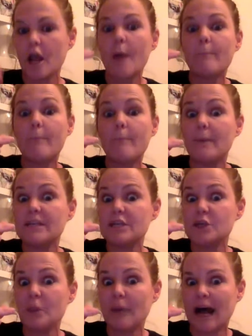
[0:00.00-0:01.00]
pop it in your
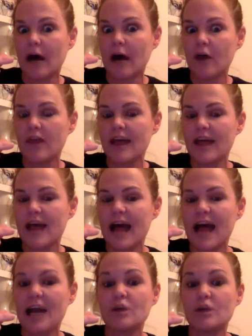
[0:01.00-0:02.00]
mouth, and I
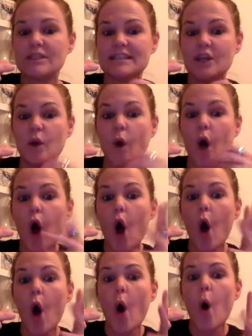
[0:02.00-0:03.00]
want to see your
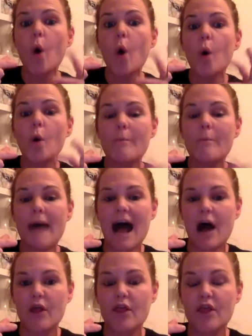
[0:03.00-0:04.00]
whole mouth
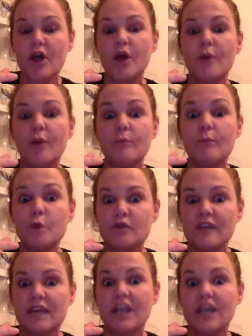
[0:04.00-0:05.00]
moving
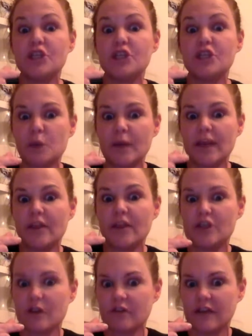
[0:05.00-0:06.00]
and chewing the
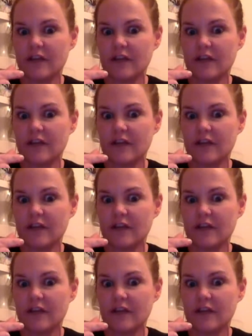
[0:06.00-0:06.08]
toffee.